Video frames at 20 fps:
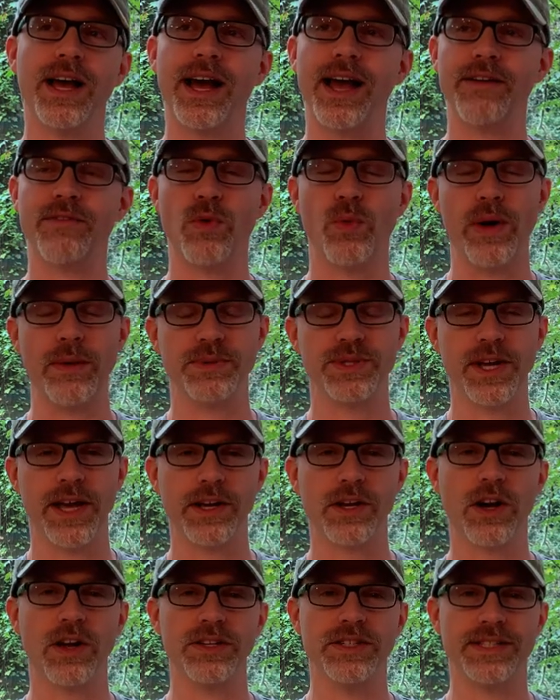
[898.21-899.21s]
I have a
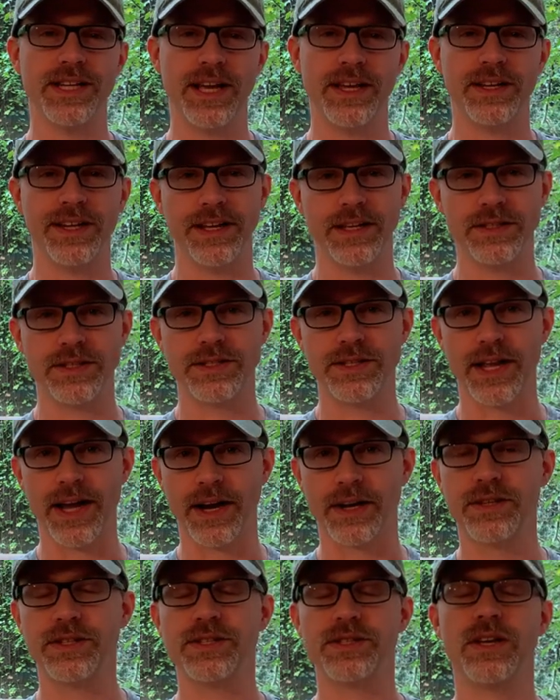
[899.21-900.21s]
website called
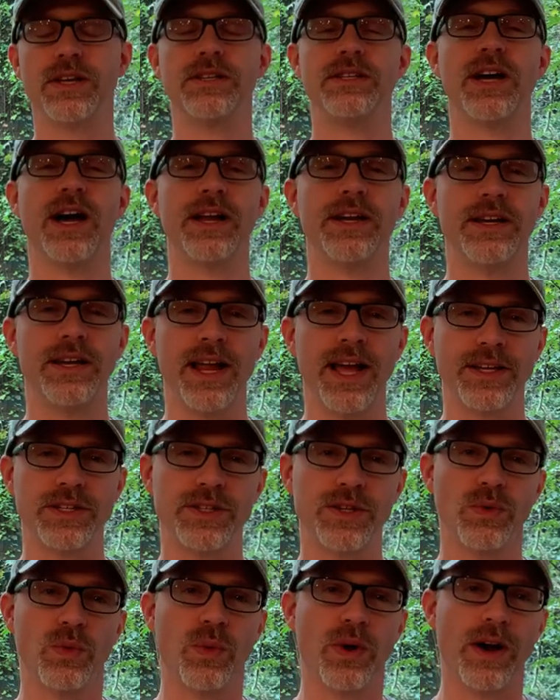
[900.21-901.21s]

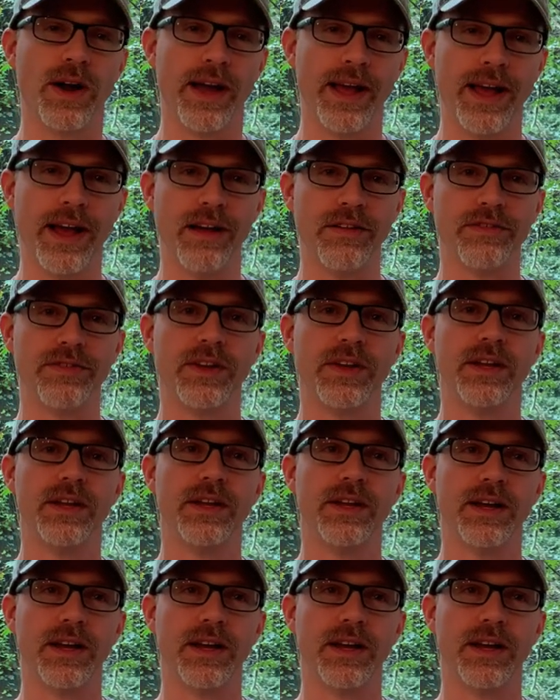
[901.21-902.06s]
deadinsects.net where I have